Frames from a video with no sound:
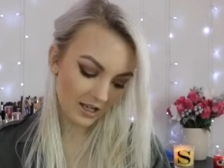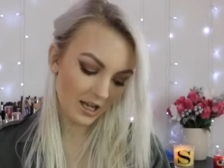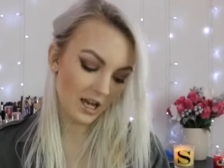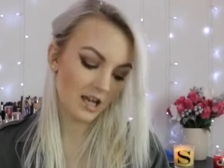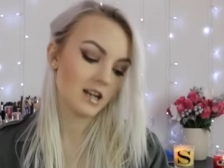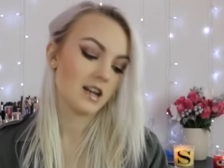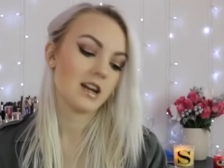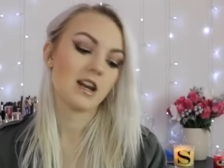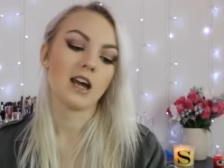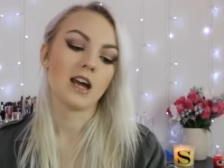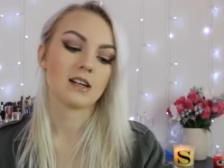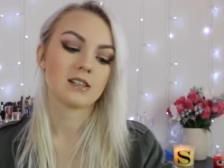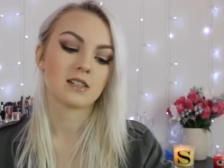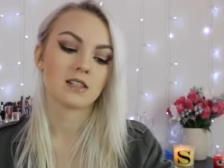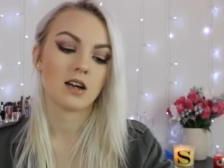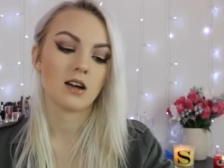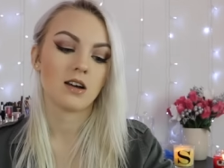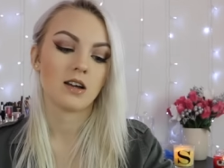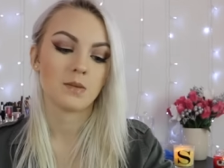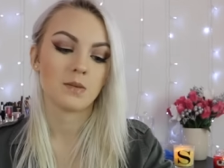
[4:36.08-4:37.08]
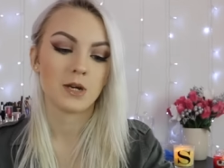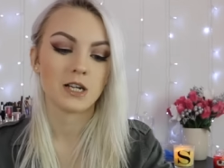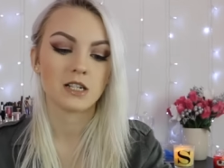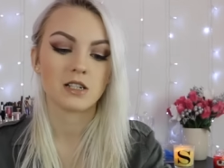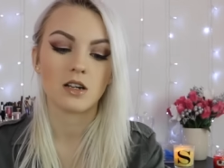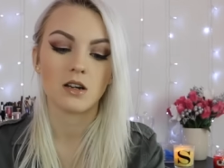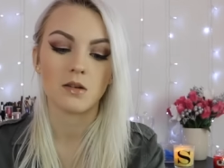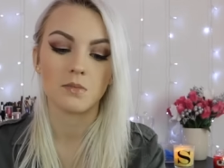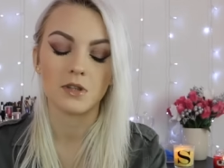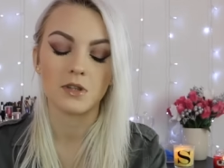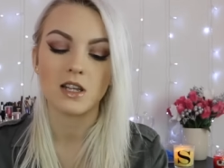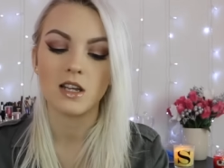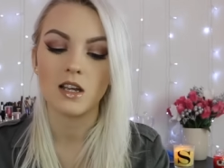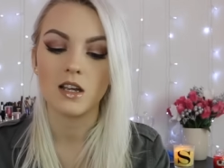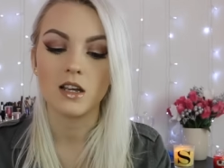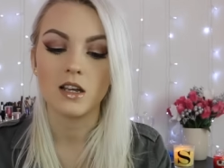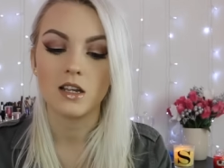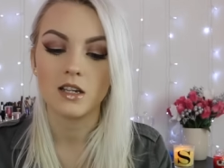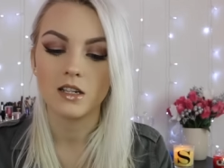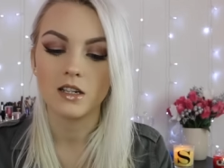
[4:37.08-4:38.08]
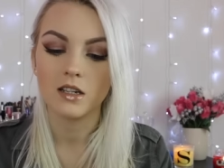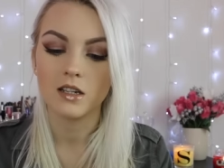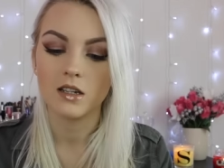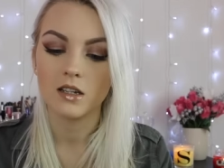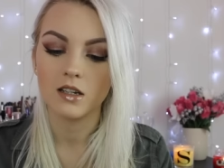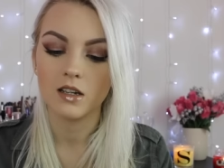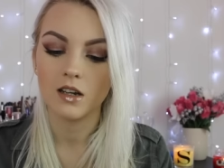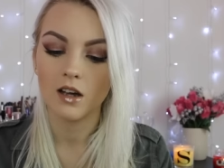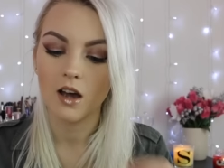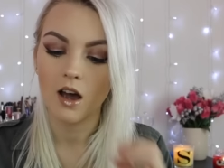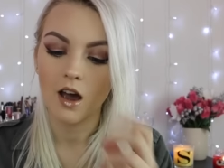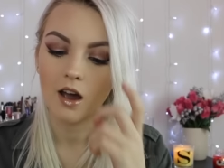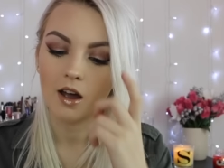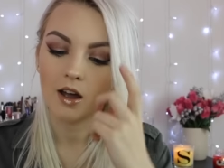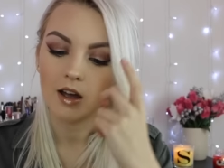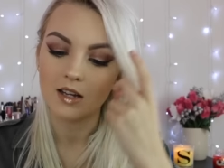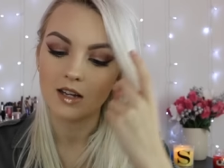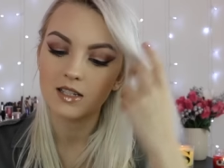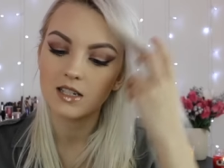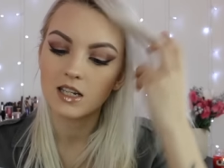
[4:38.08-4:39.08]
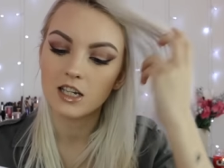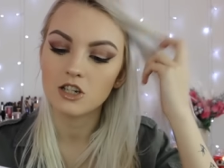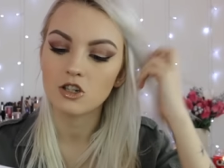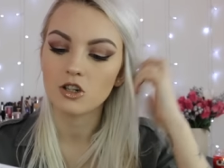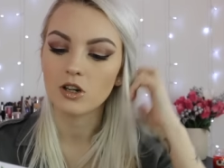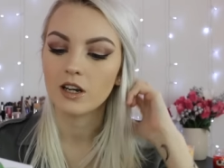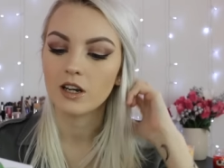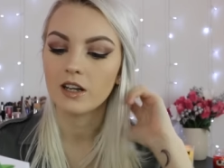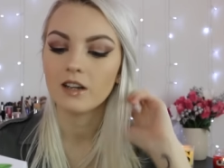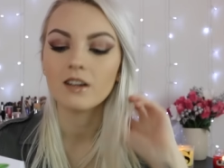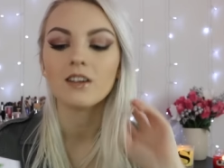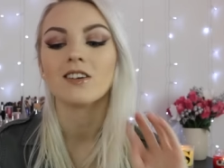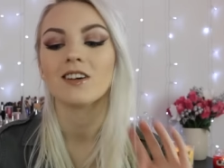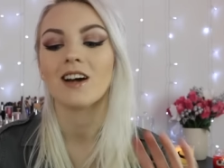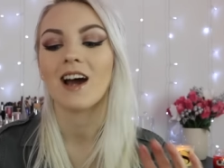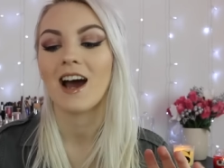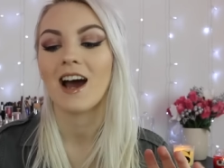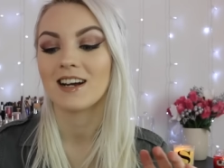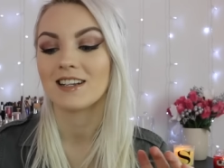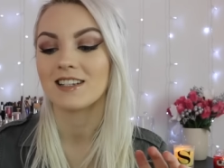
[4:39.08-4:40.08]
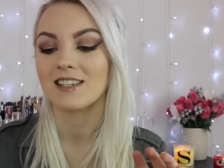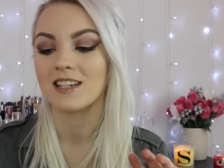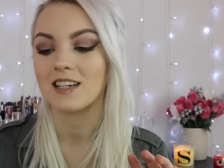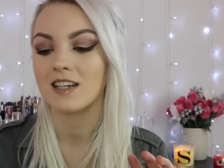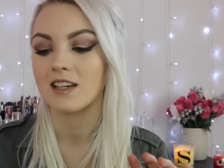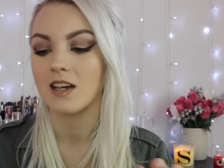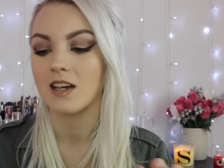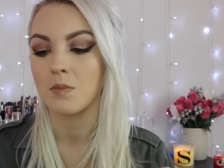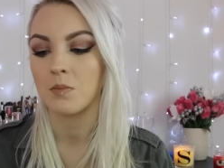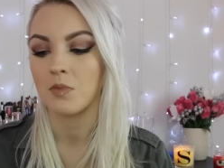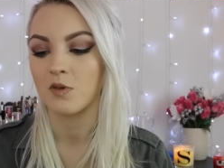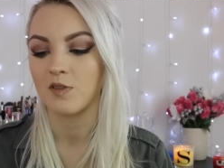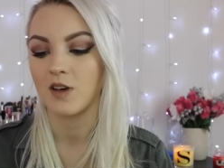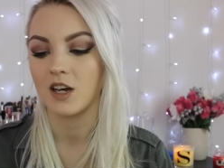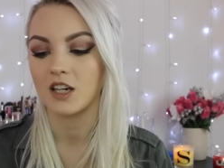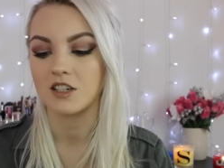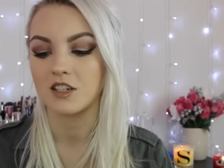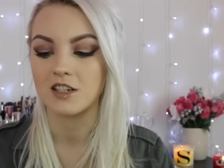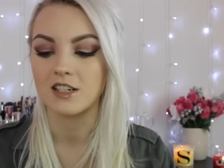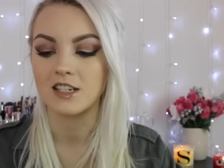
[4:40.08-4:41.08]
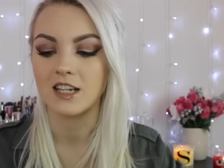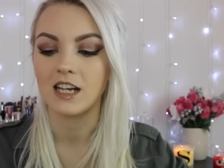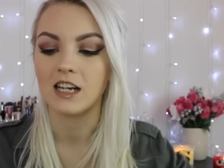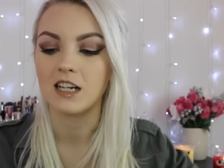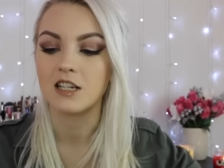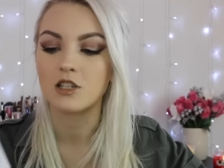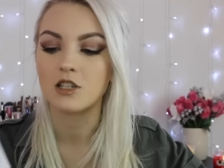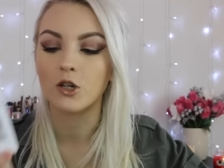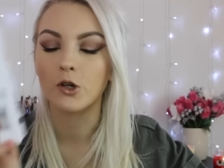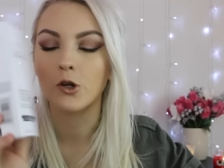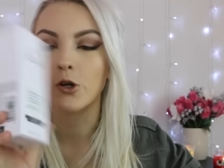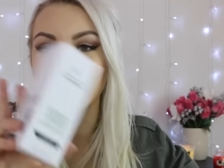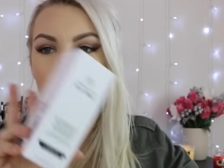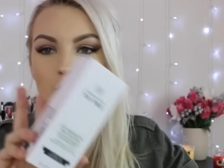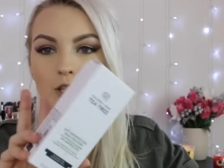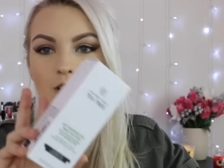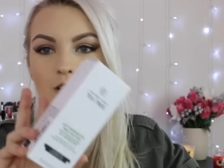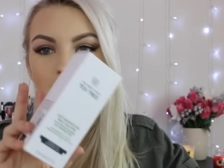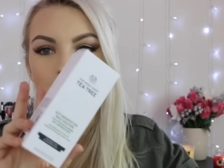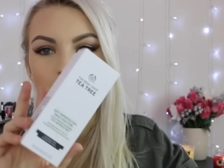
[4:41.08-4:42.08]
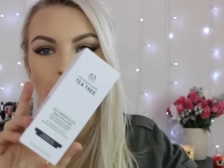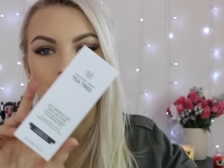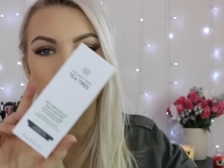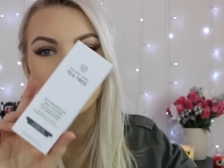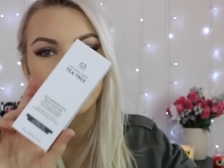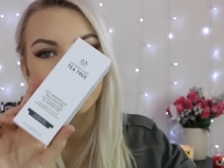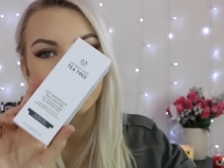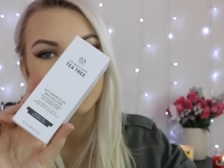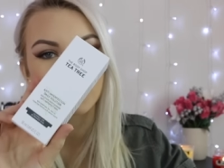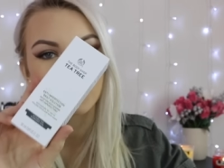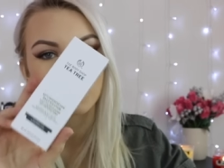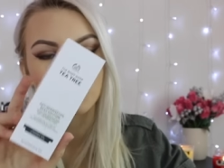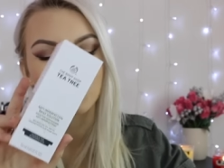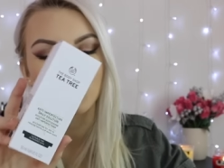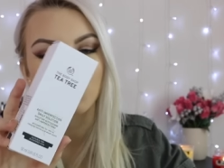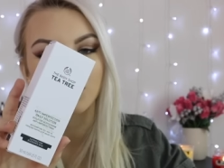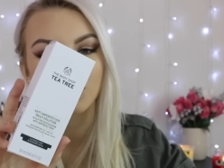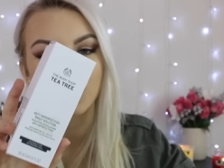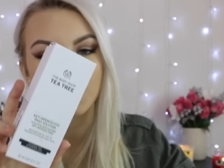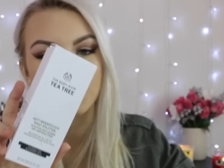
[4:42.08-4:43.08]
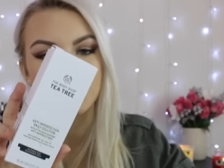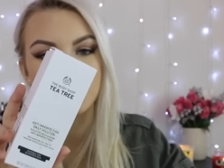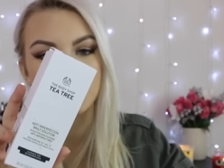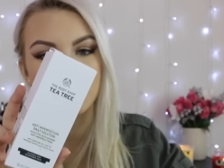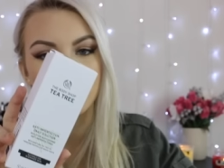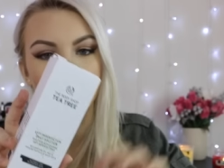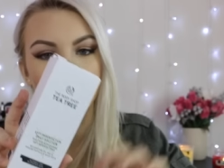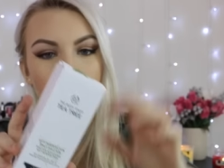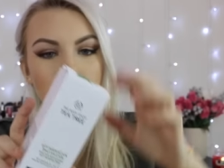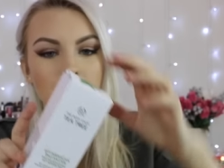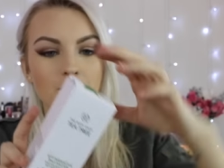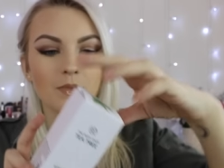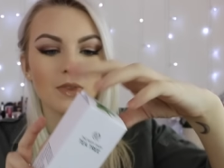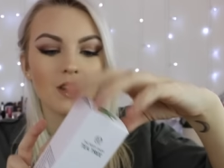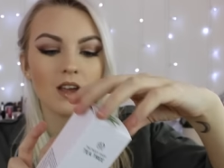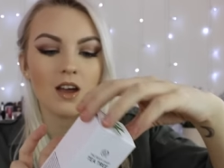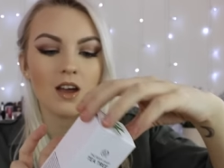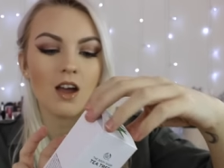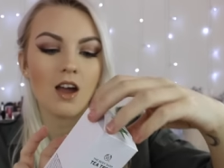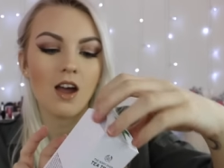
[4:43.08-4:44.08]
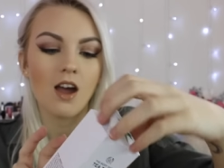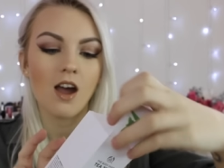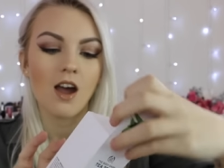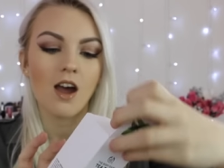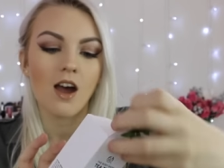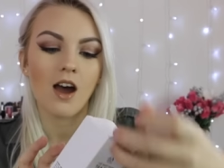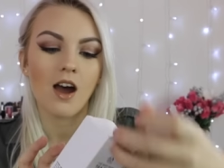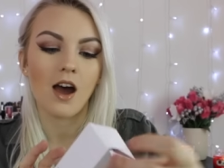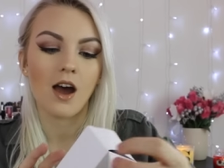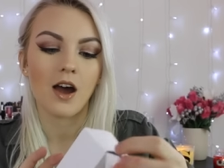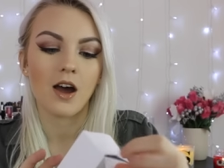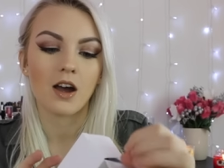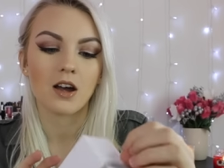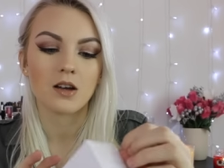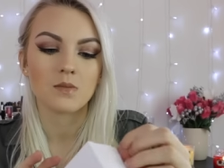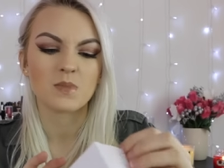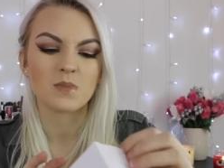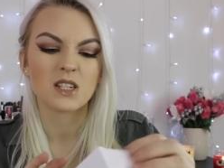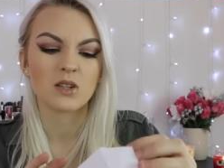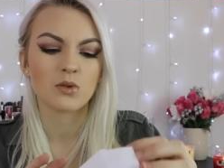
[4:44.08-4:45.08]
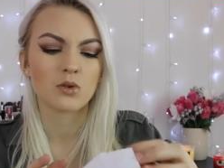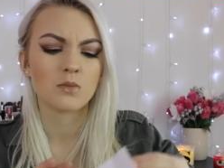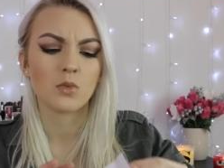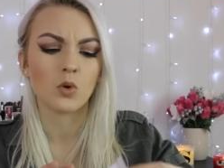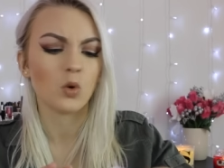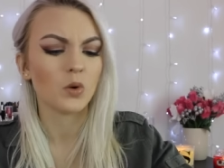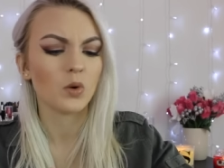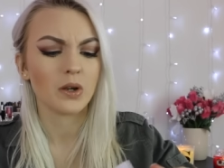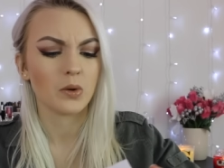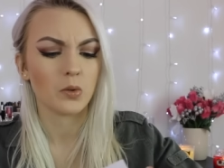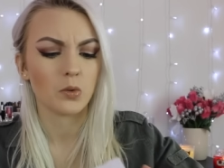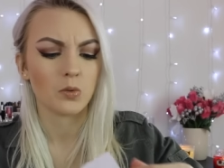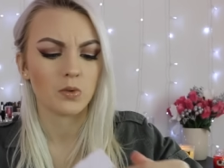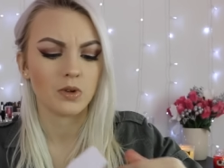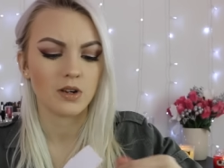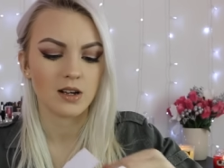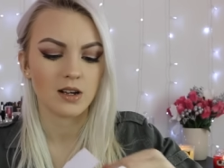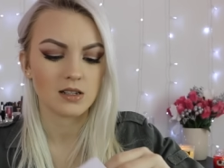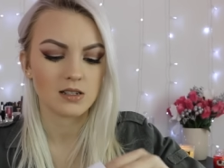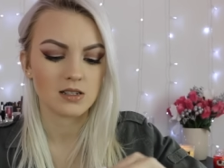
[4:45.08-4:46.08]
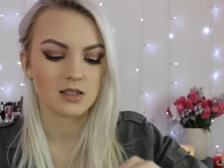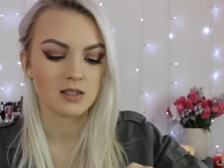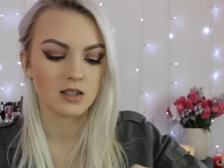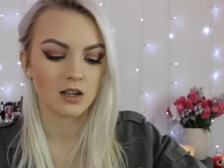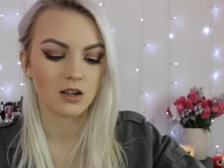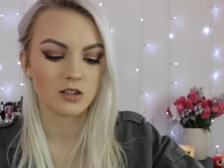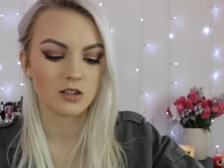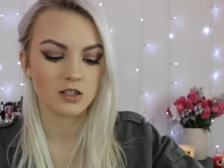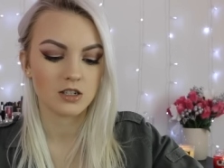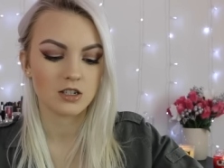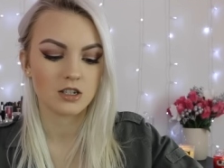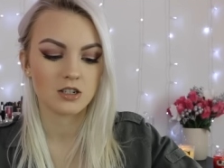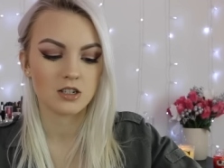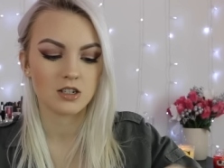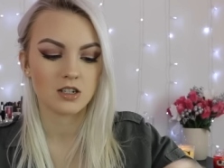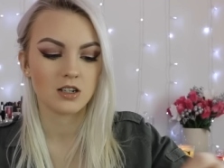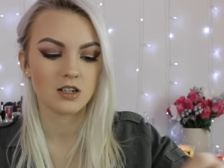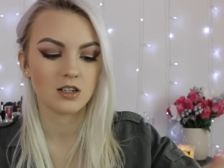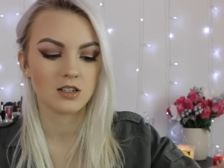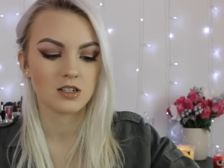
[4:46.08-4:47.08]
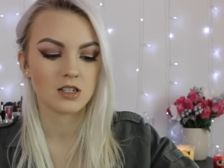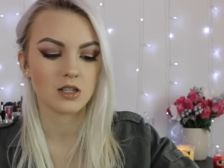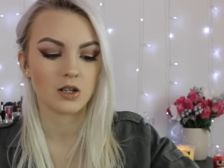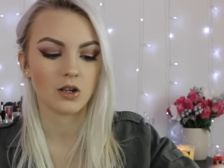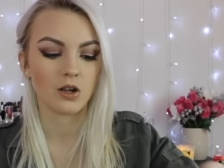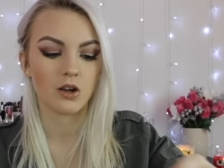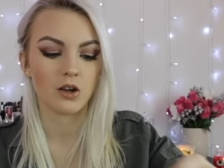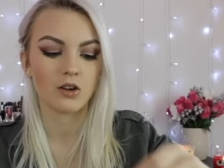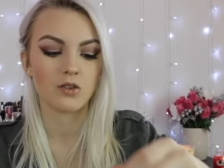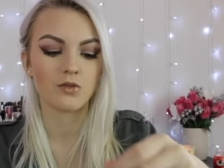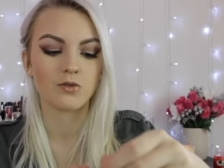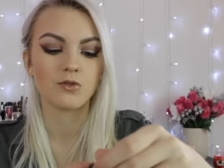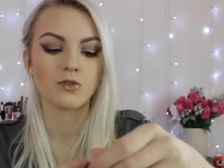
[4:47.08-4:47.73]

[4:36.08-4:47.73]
Okay, next I picked up the Tea Tree Anti-Imperfection Daily Solution. So this is sort of like a serum, serum oil as such. So